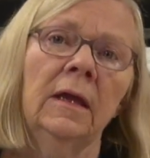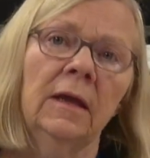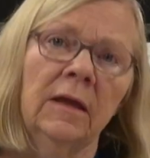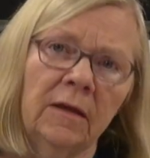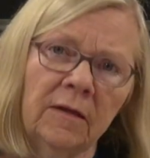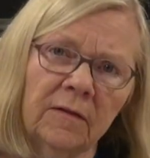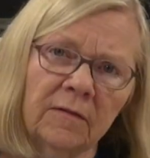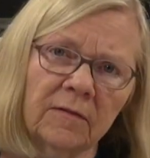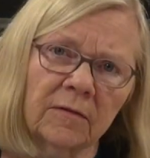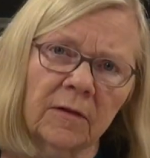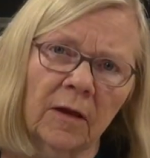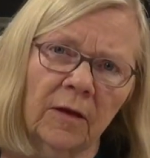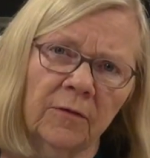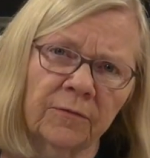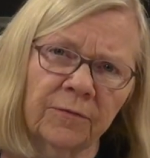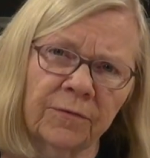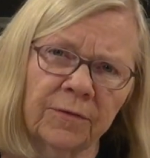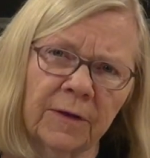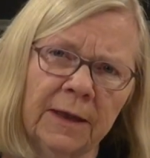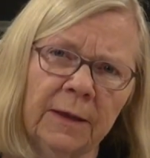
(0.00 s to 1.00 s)
his
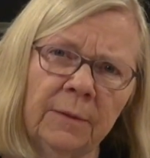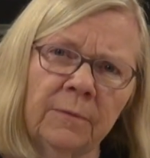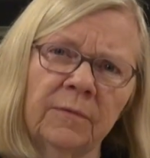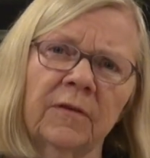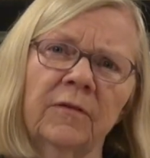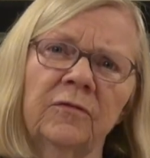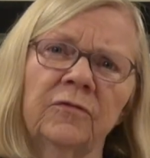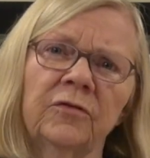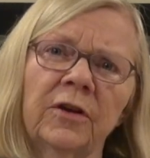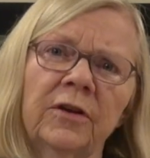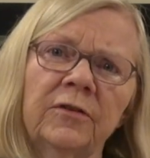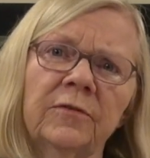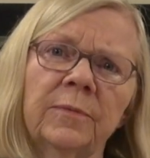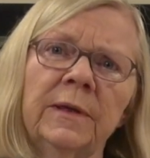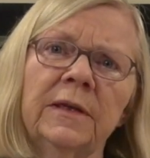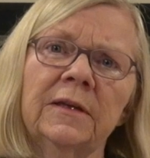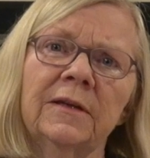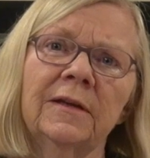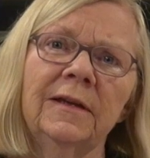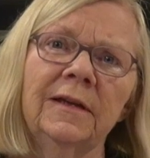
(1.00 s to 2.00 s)
flames of
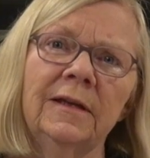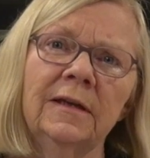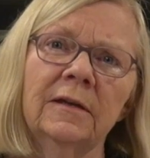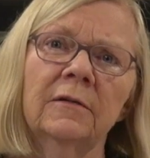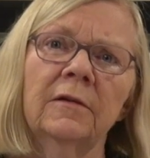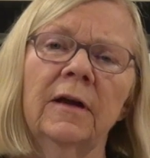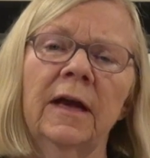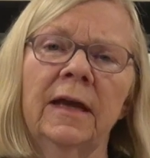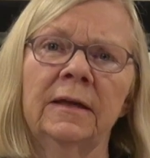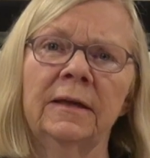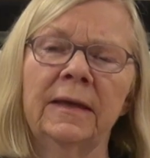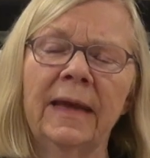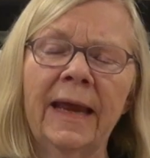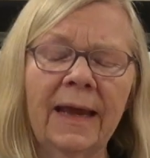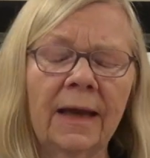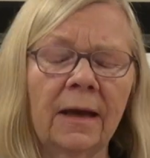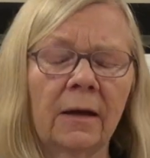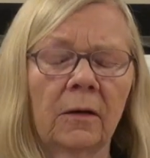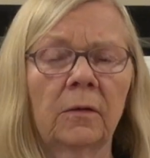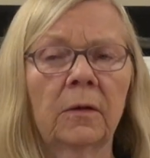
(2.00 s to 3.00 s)
judgment here and
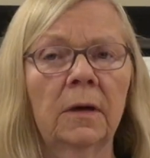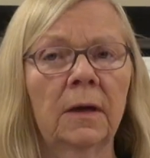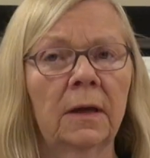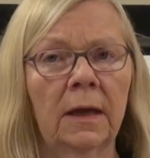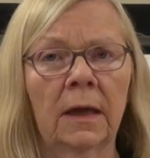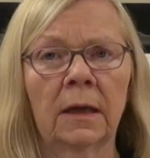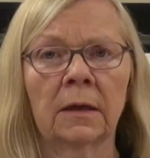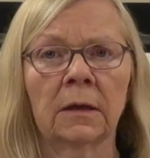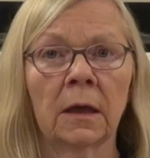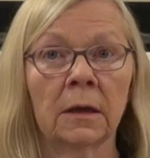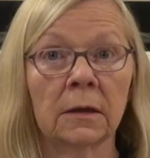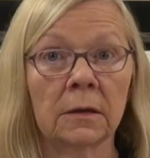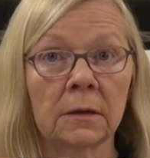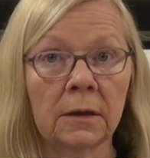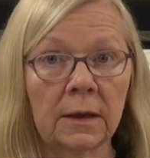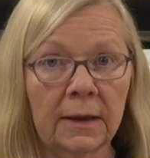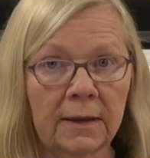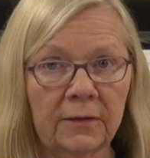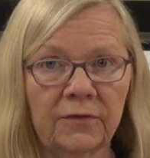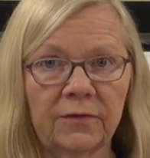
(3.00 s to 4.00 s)
now, and
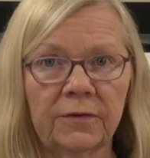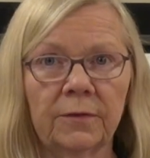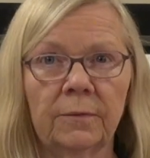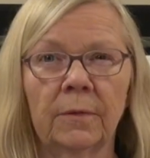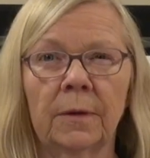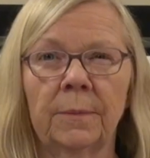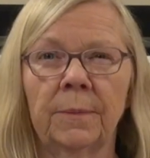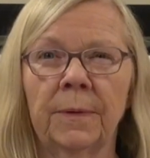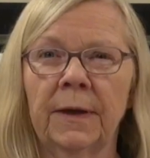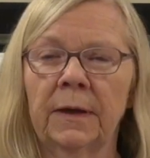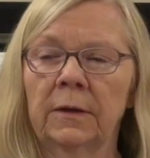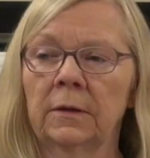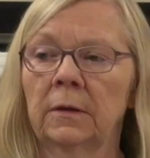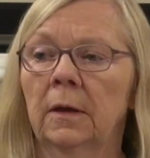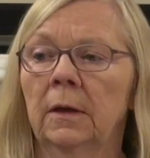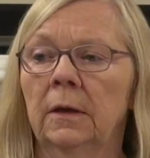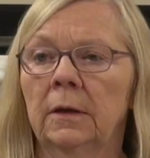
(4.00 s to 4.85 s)
unless you repent,